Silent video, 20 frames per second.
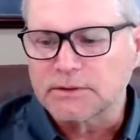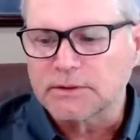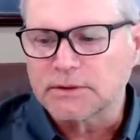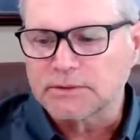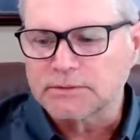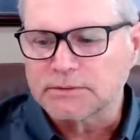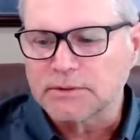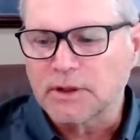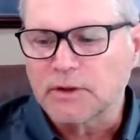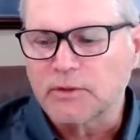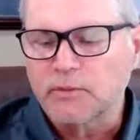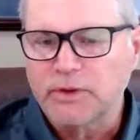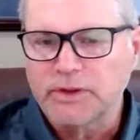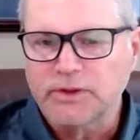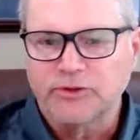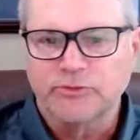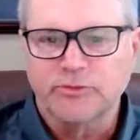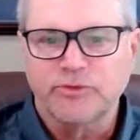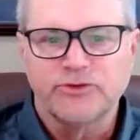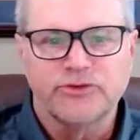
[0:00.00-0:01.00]
a
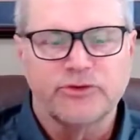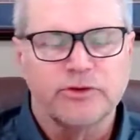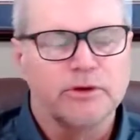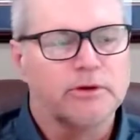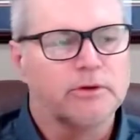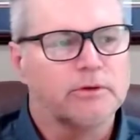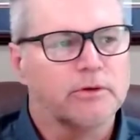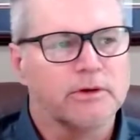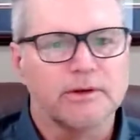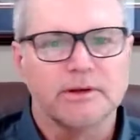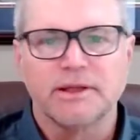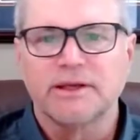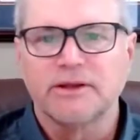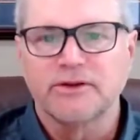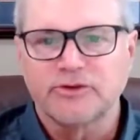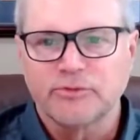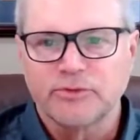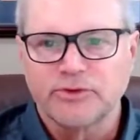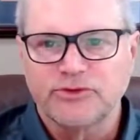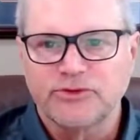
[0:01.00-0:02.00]
Windows machine or a
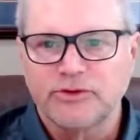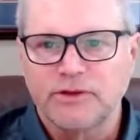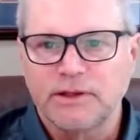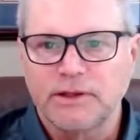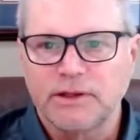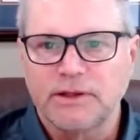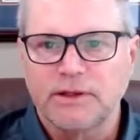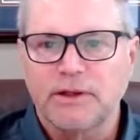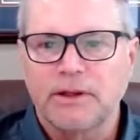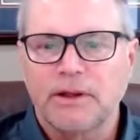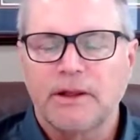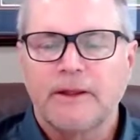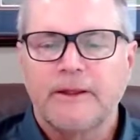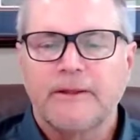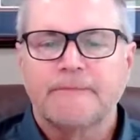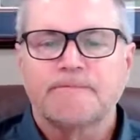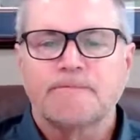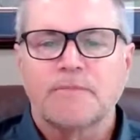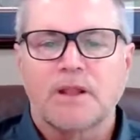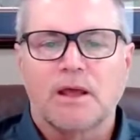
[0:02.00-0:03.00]
Linux machine,
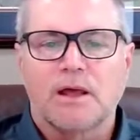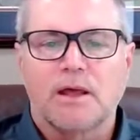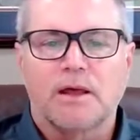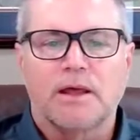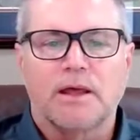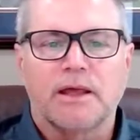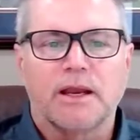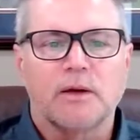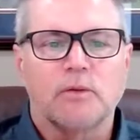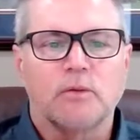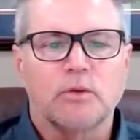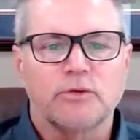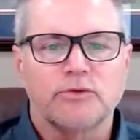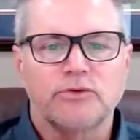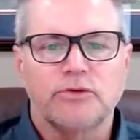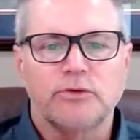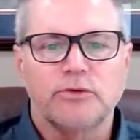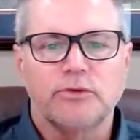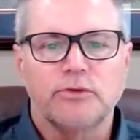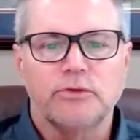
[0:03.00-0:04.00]
and I want
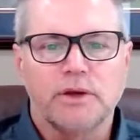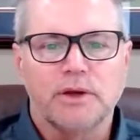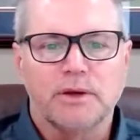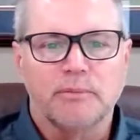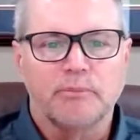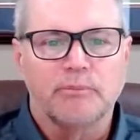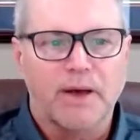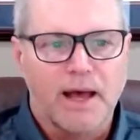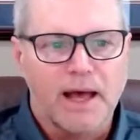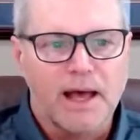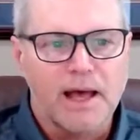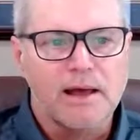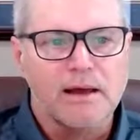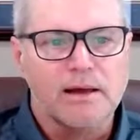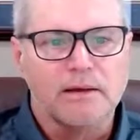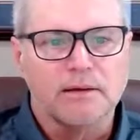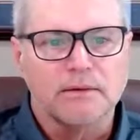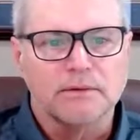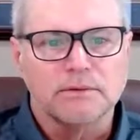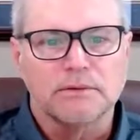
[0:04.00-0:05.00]
to
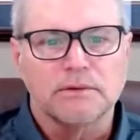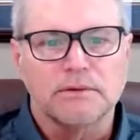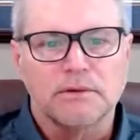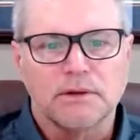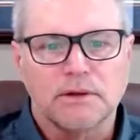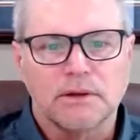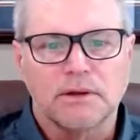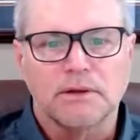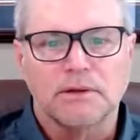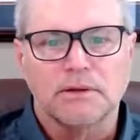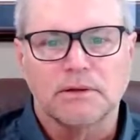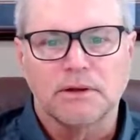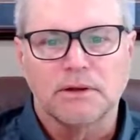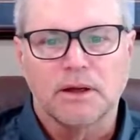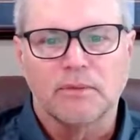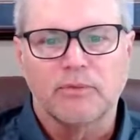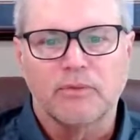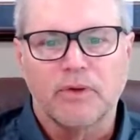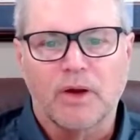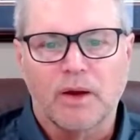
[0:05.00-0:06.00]
compile
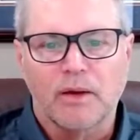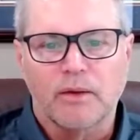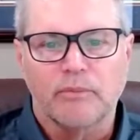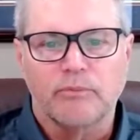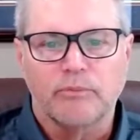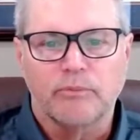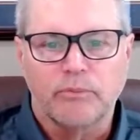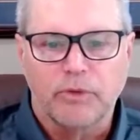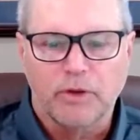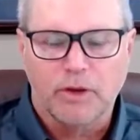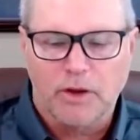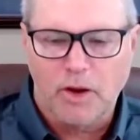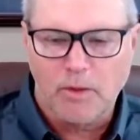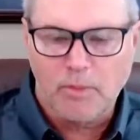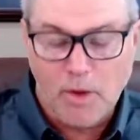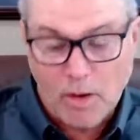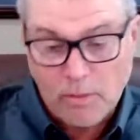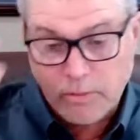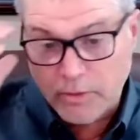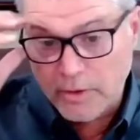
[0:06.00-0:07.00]
a
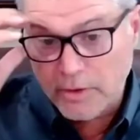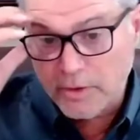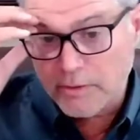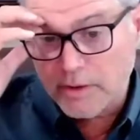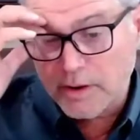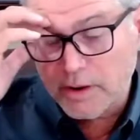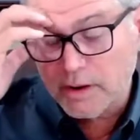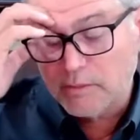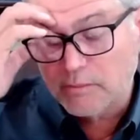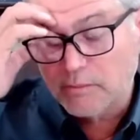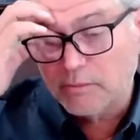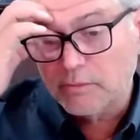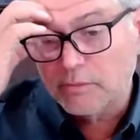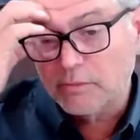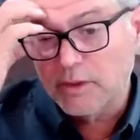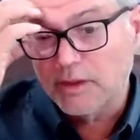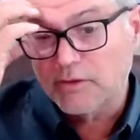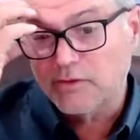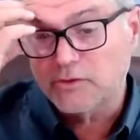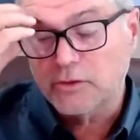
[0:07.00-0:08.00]
COBOL program
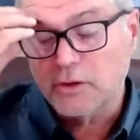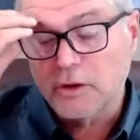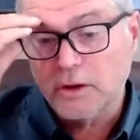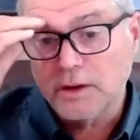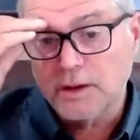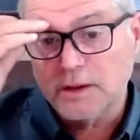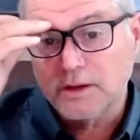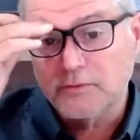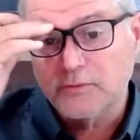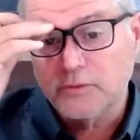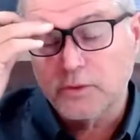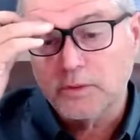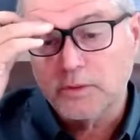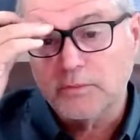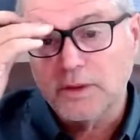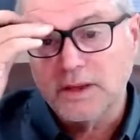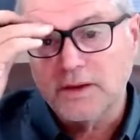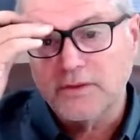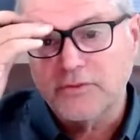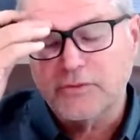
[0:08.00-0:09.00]
that's targeted for the
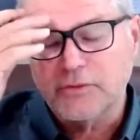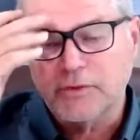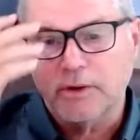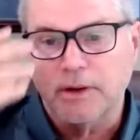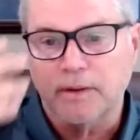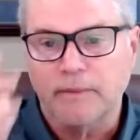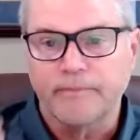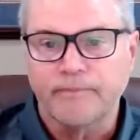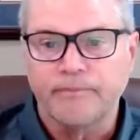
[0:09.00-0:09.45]
mainframe,